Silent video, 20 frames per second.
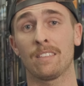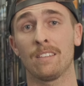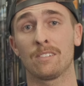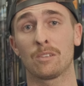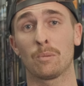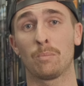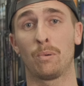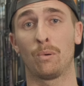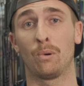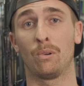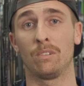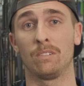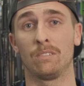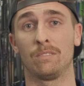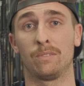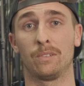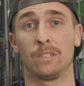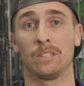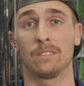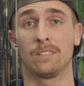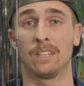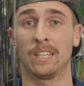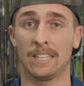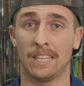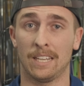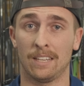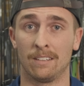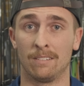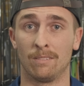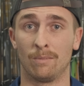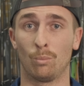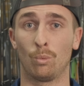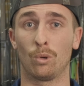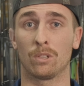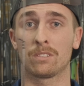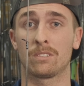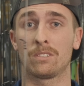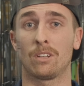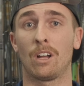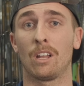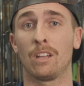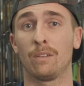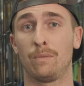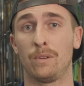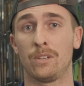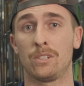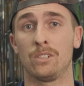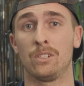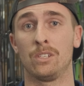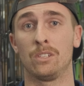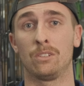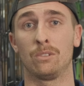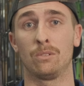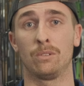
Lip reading: is important for, again, what style of fishing you're